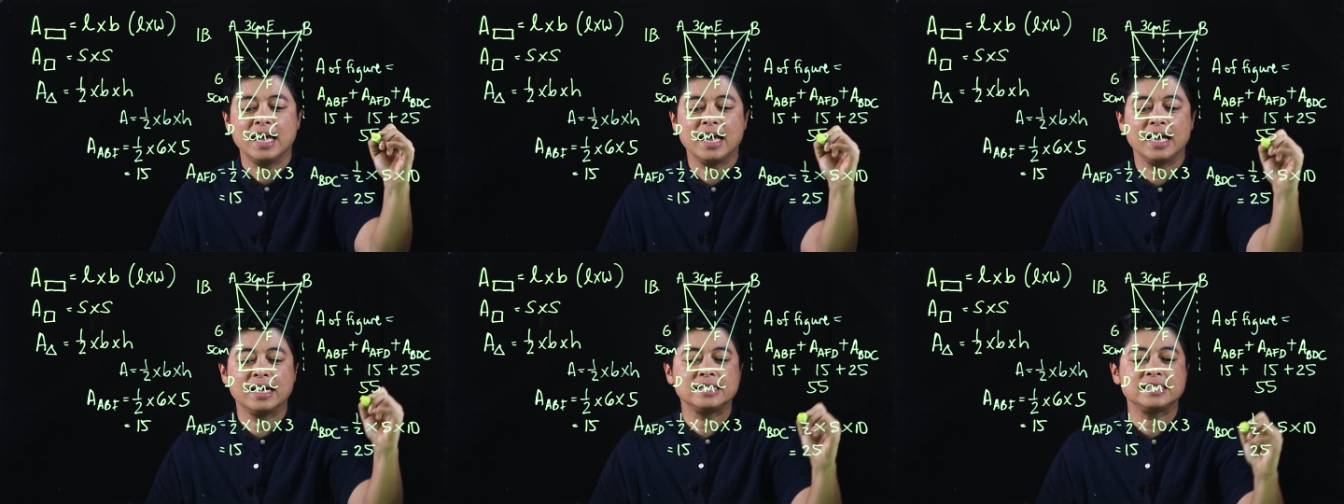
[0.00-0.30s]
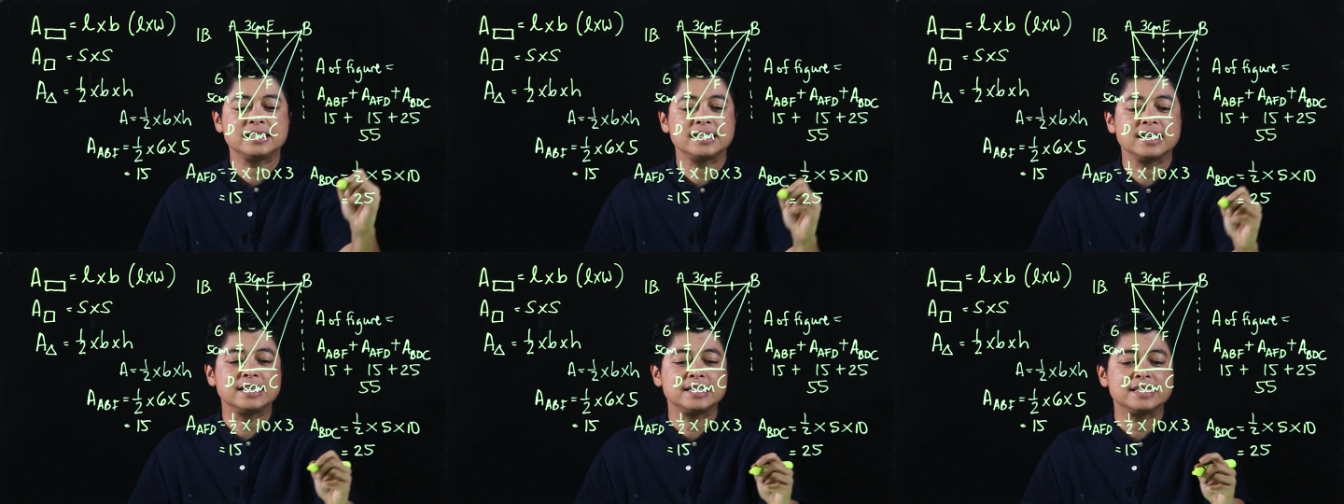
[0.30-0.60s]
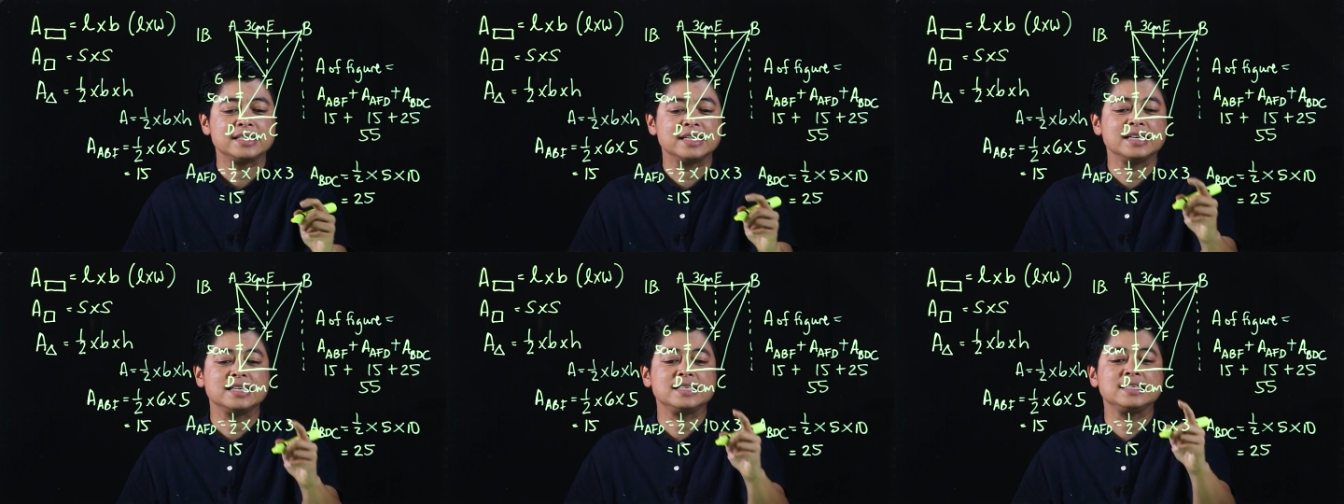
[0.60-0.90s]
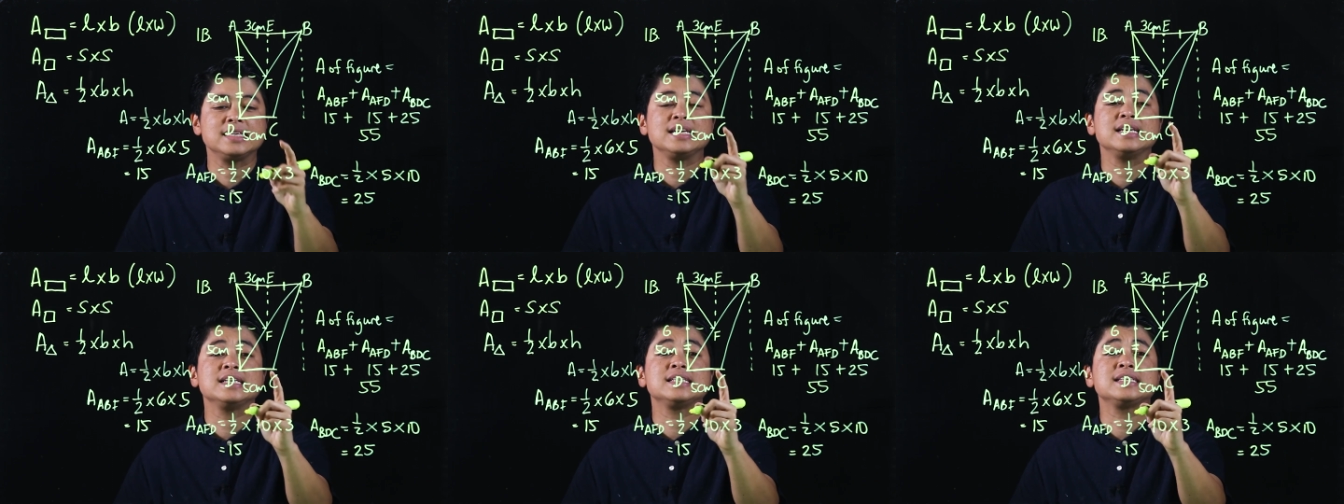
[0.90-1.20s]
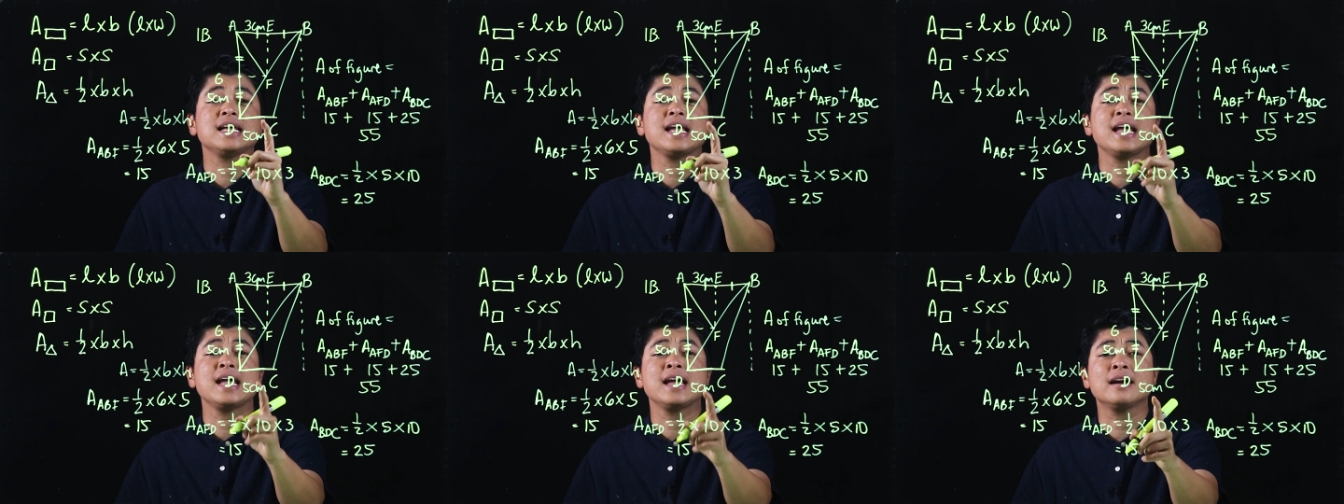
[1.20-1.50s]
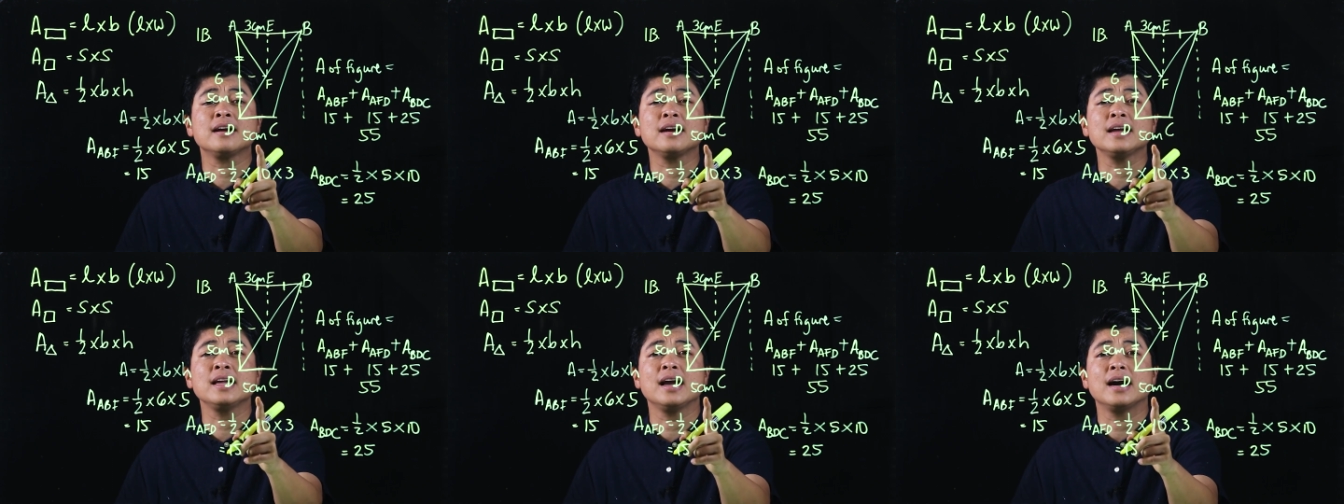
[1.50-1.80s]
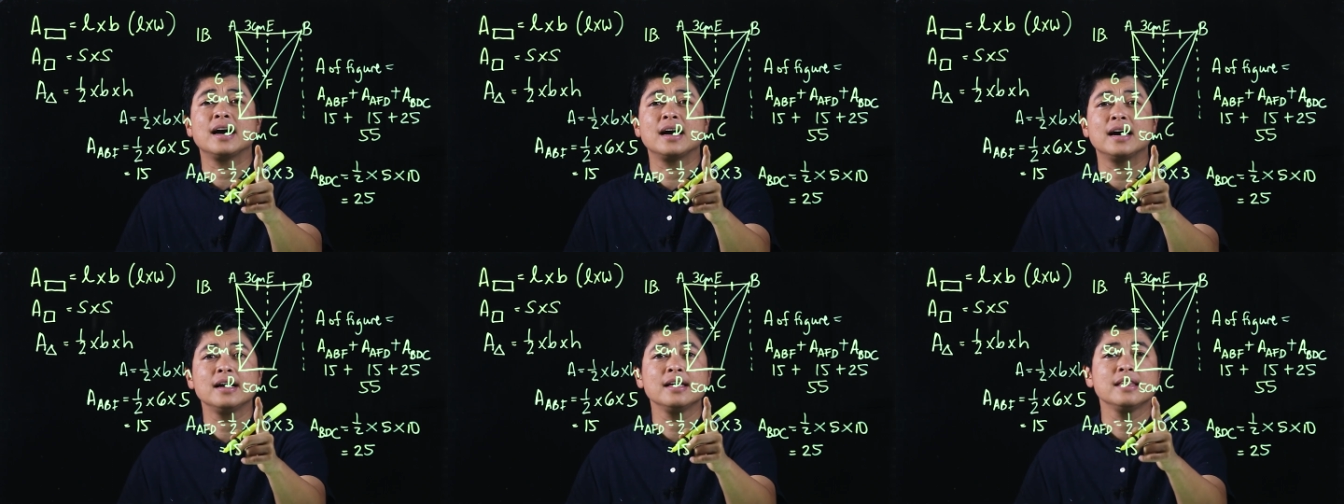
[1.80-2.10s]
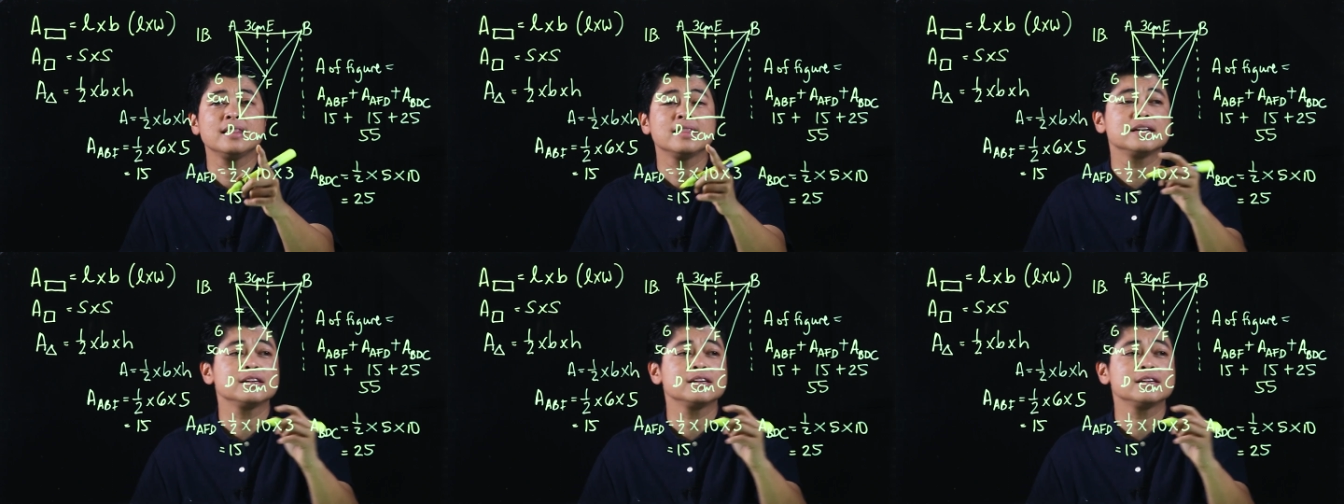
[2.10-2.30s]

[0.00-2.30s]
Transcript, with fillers: And since this is area,